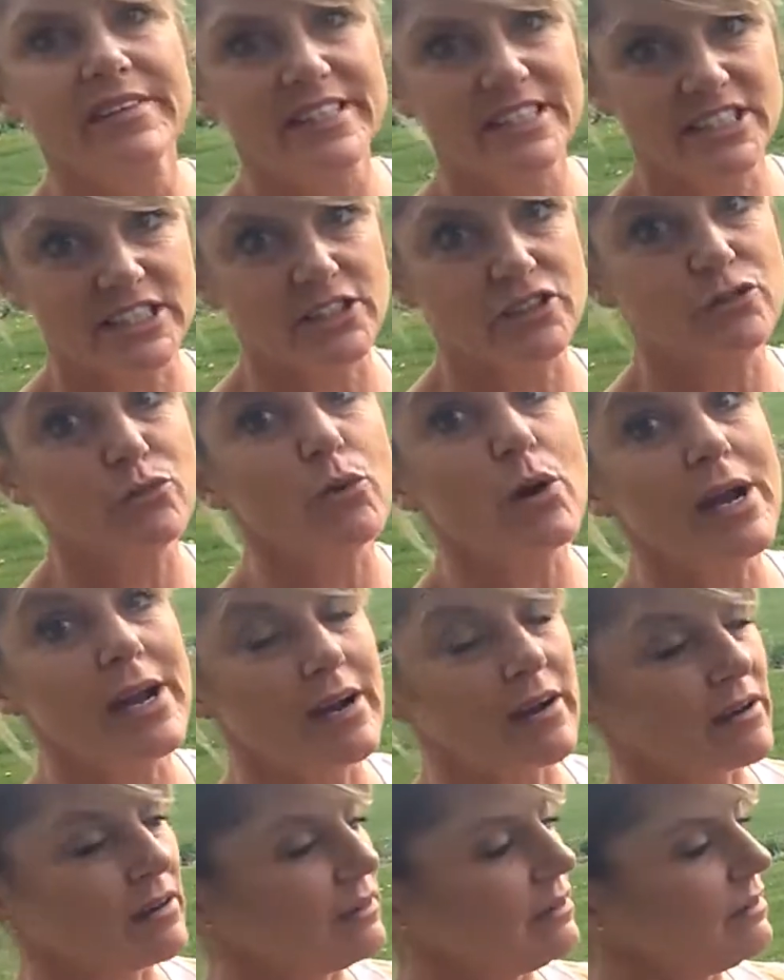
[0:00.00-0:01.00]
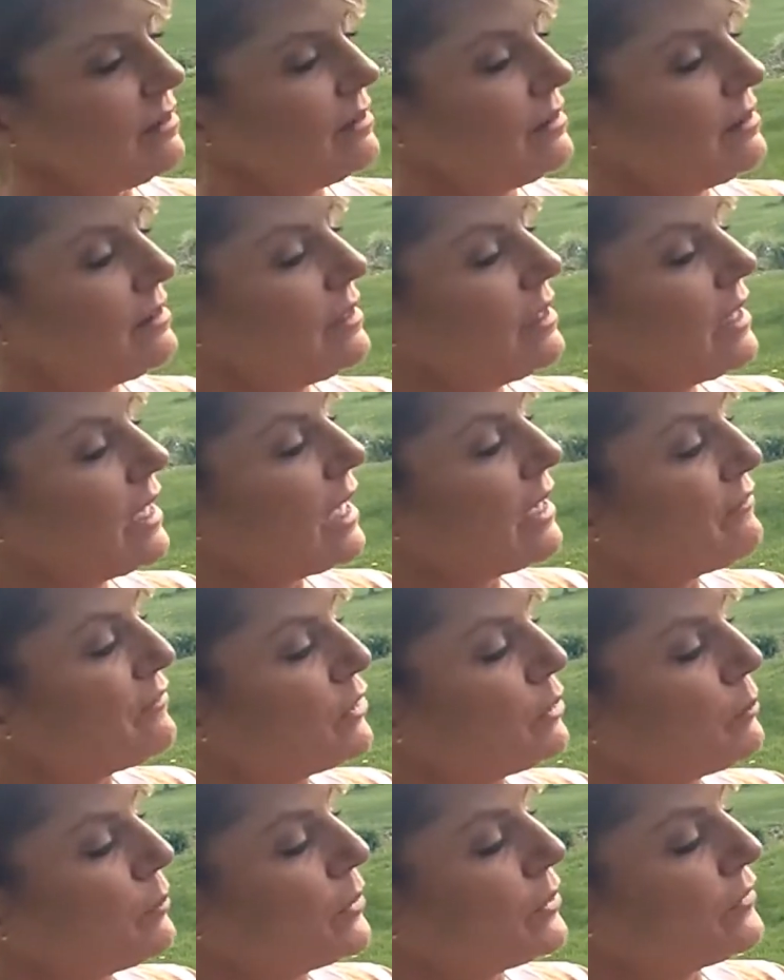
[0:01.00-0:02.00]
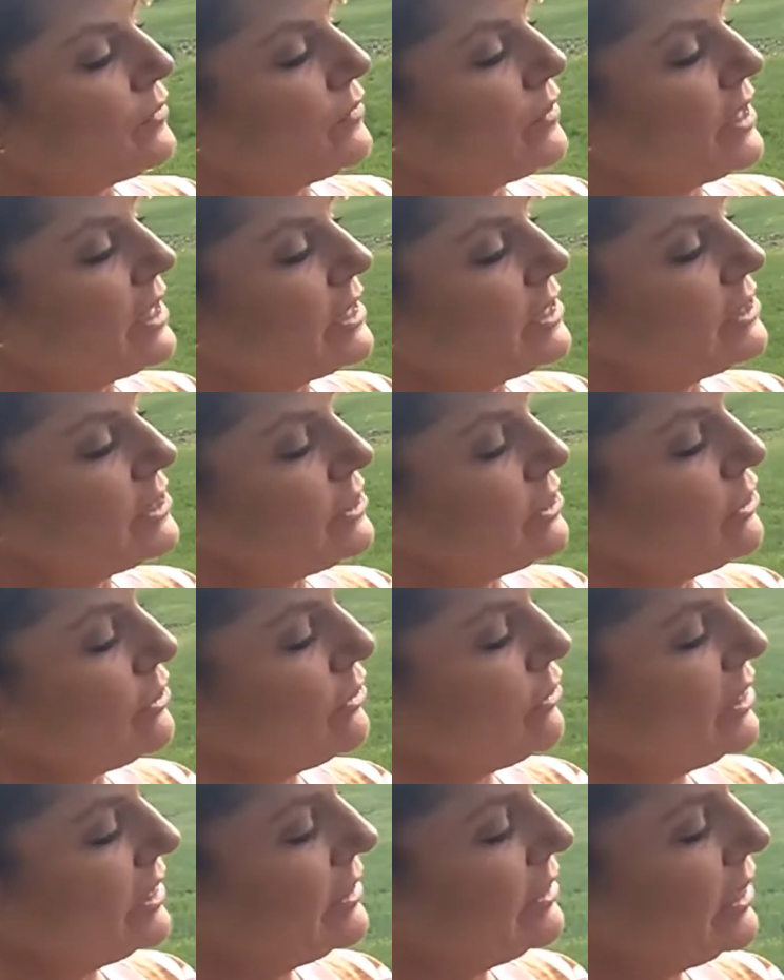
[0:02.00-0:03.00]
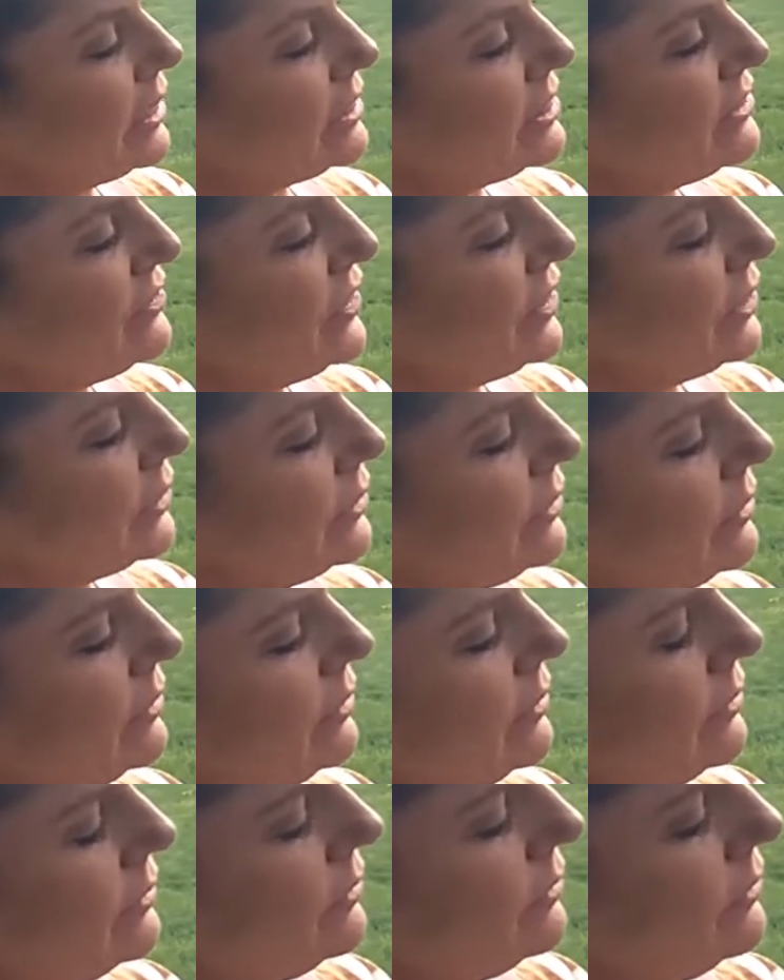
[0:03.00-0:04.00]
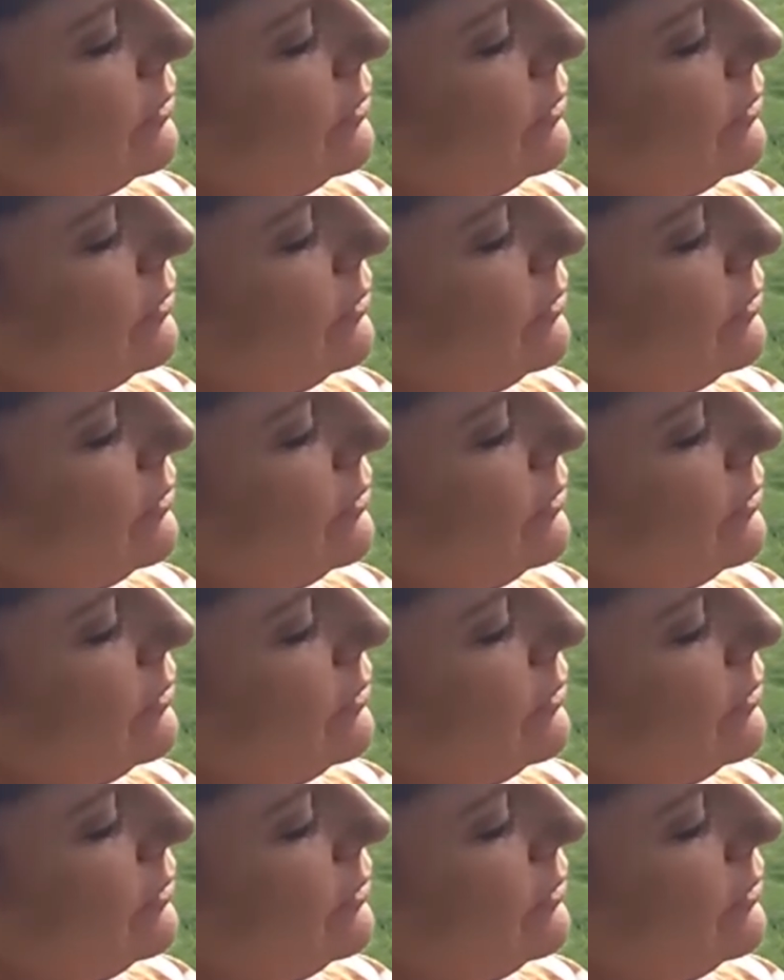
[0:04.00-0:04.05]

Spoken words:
this is rare. If you put your index finger,